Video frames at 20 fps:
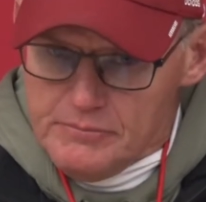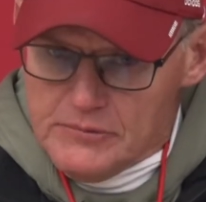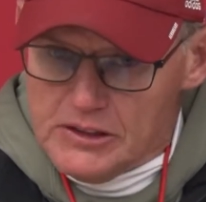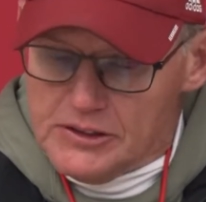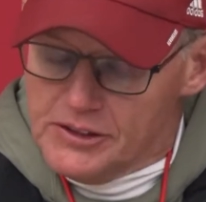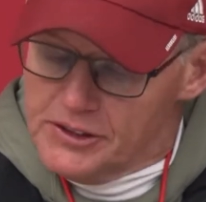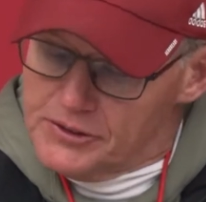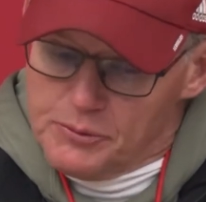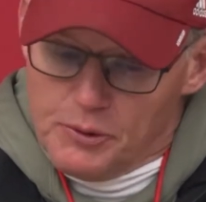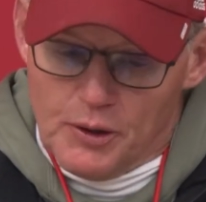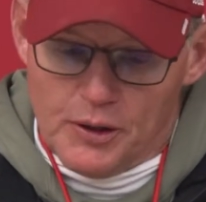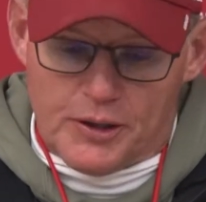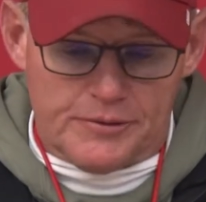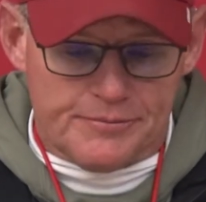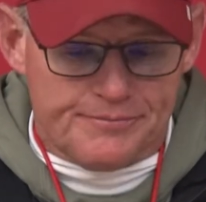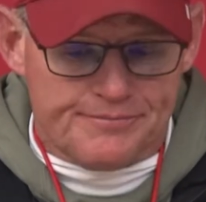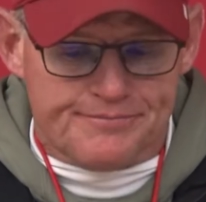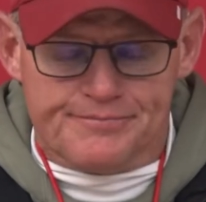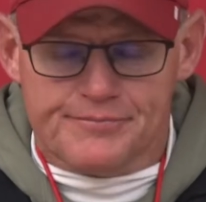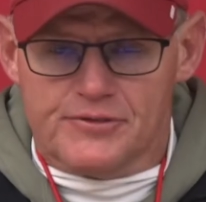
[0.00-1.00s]
just
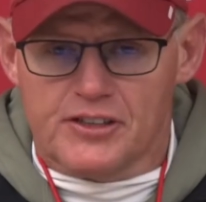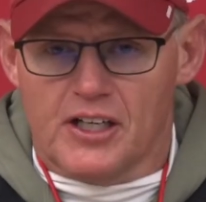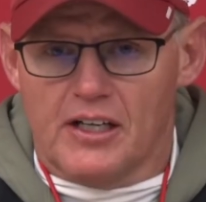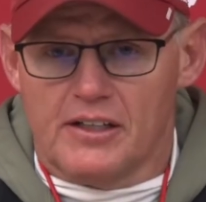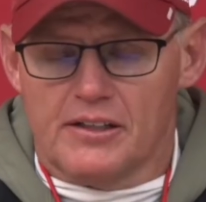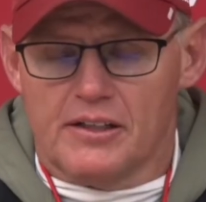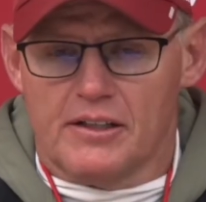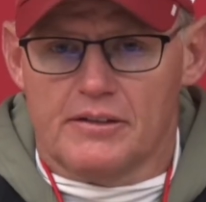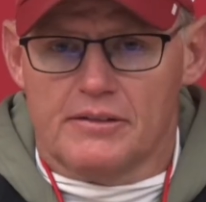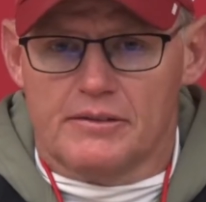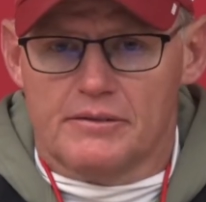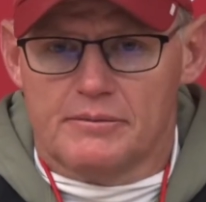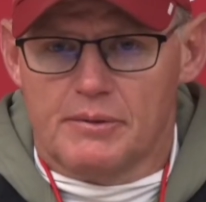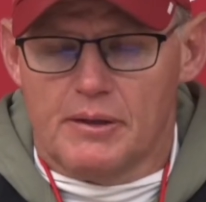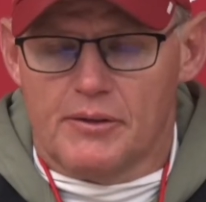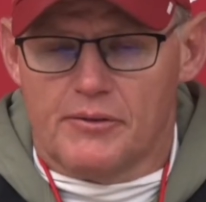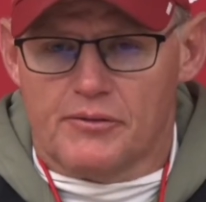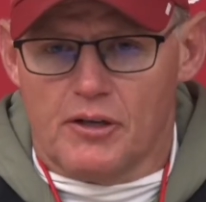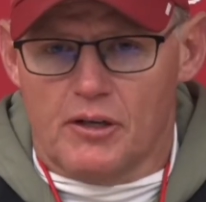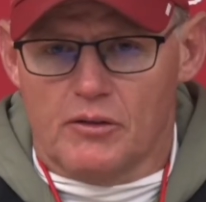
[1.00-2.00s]
working, trying to
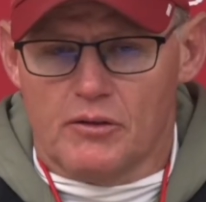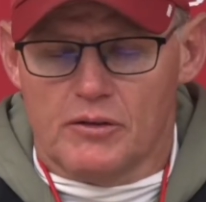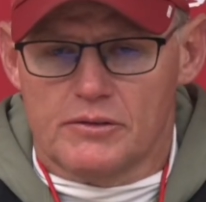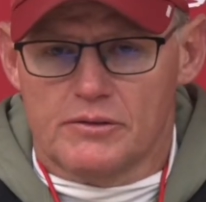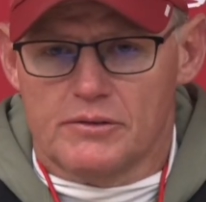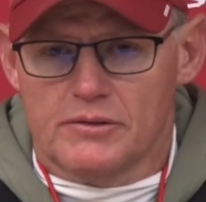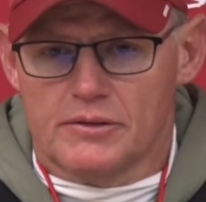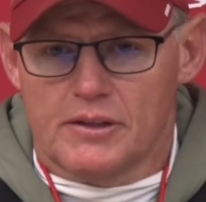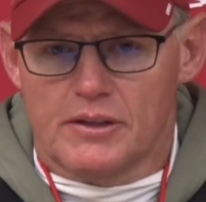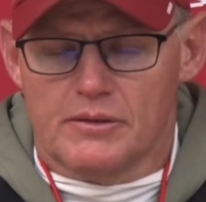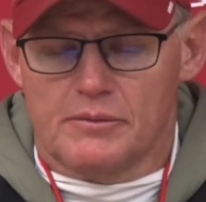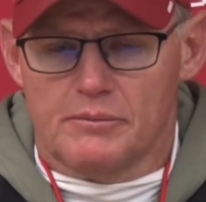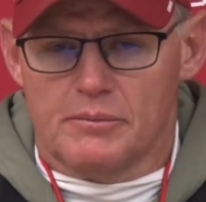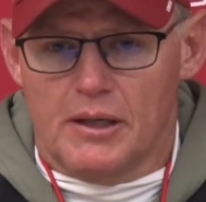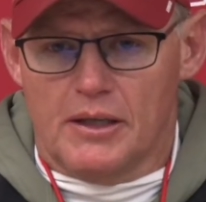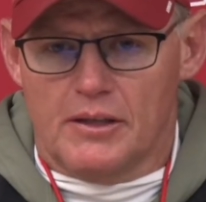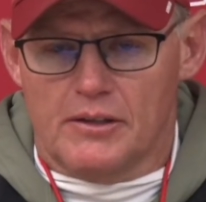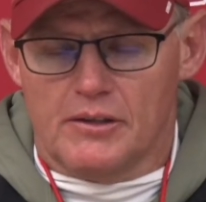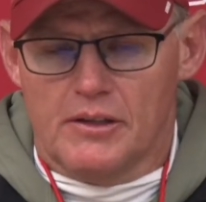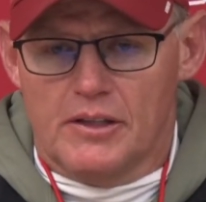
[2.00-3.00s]
been throwing, getting
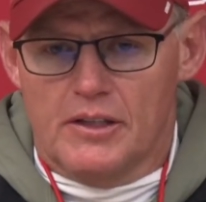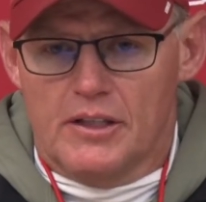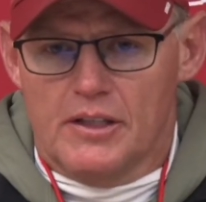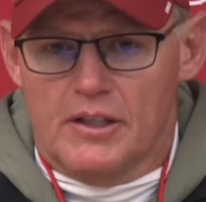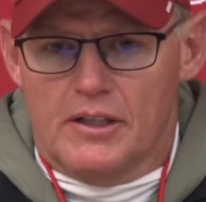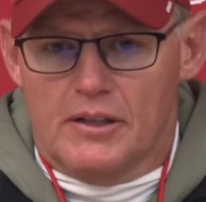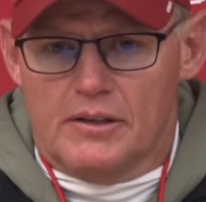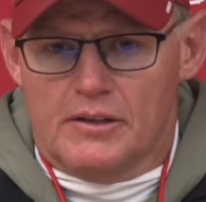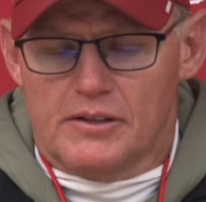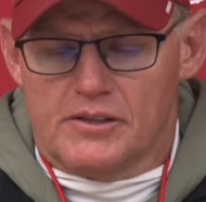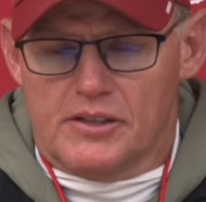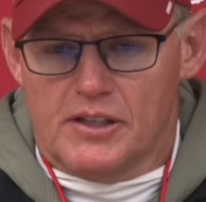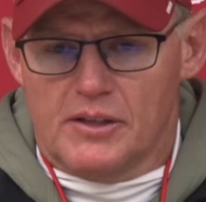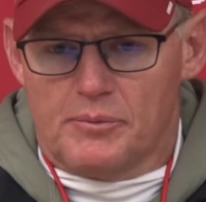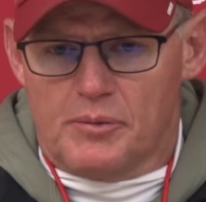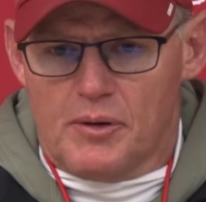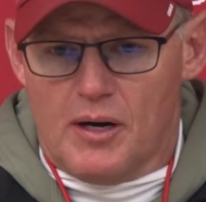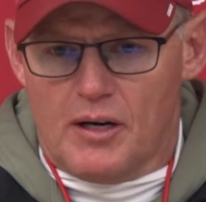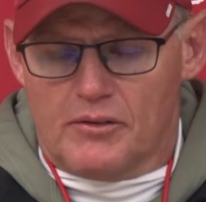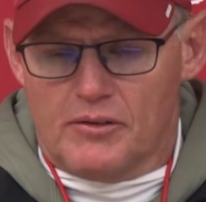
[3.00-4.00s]
better, seeing
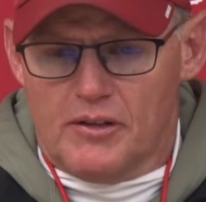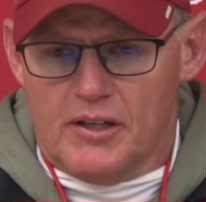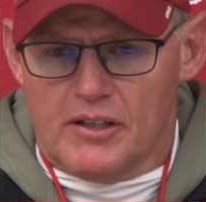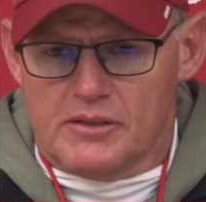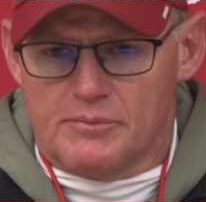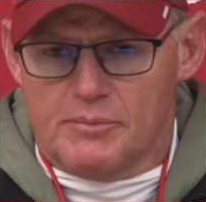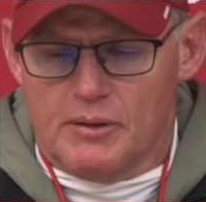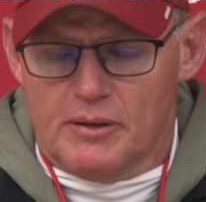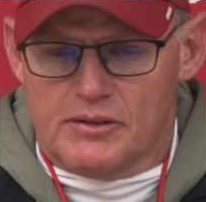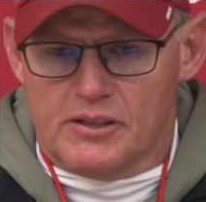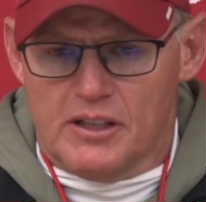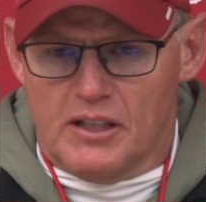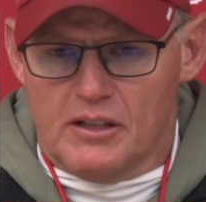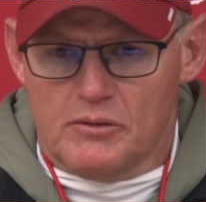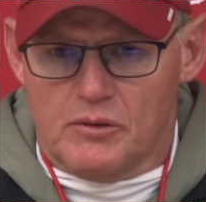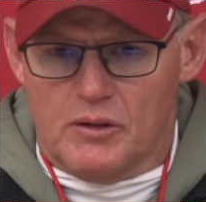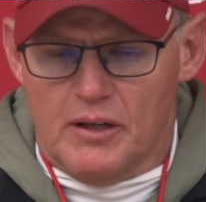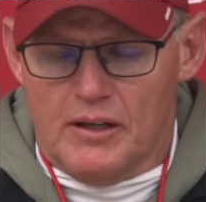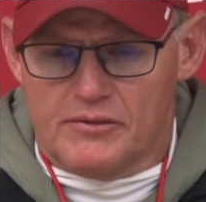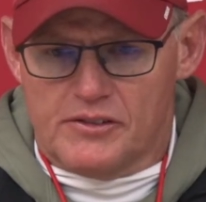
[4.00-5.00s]
progress. But
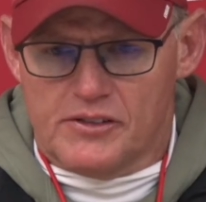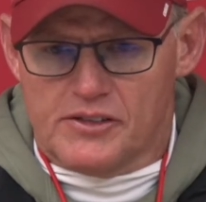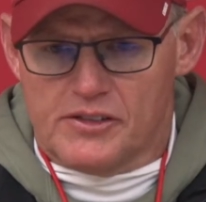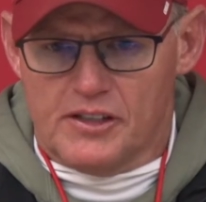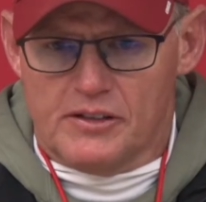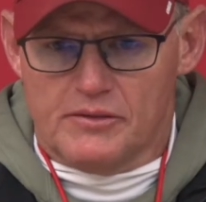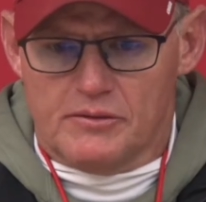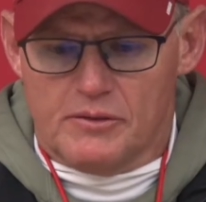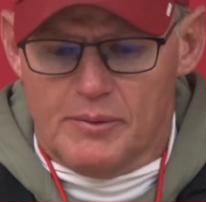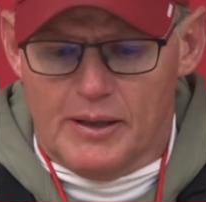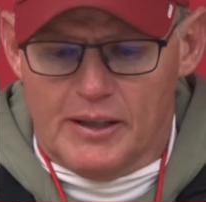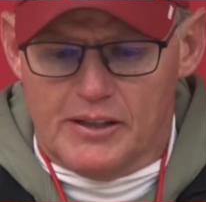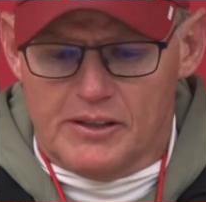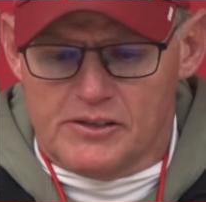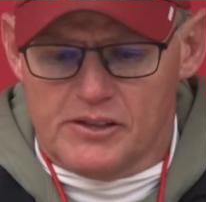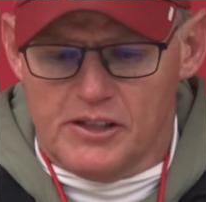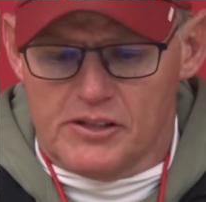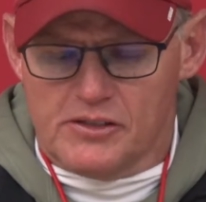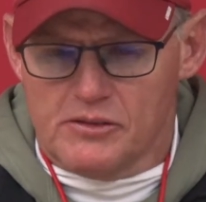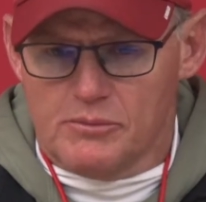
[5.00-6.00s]
we'll have to see. We'll make a
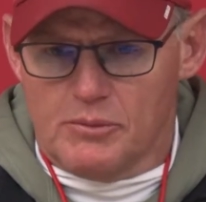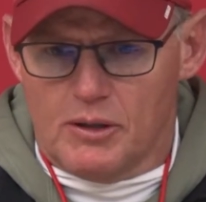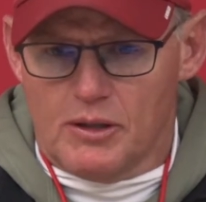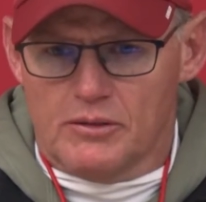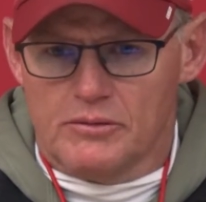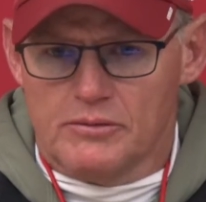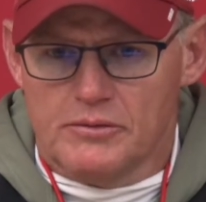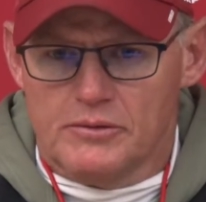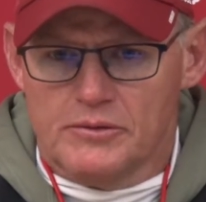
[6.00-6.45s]
decision tomorrow.